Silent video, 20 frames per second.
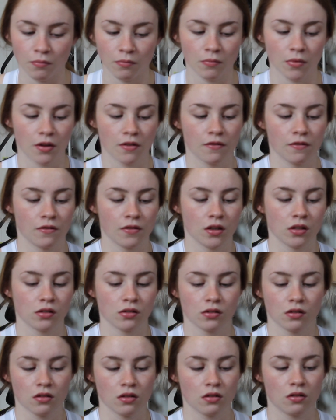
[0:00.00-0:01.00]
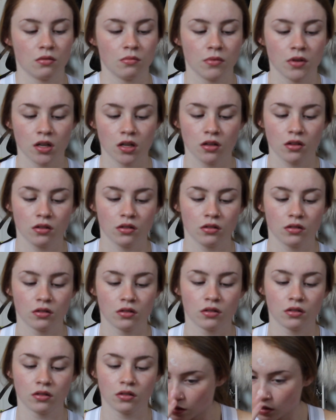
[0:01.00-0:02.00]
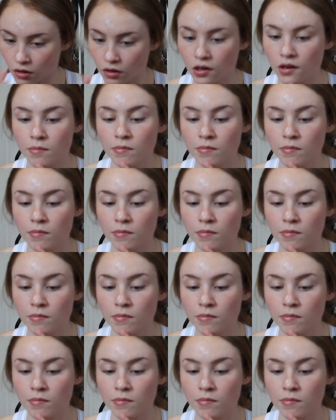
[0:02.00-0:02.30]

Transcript: my face a little bit. And